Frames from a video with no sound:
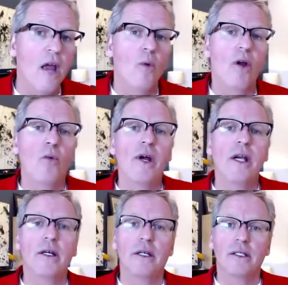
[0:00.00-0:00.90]
when we
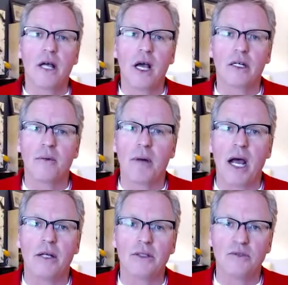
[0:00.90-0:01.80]
are going to talk
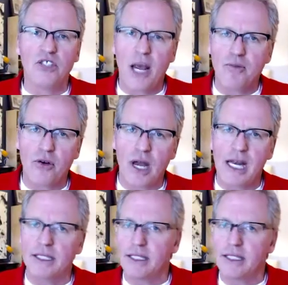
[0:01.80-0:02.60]
about Chapter 8,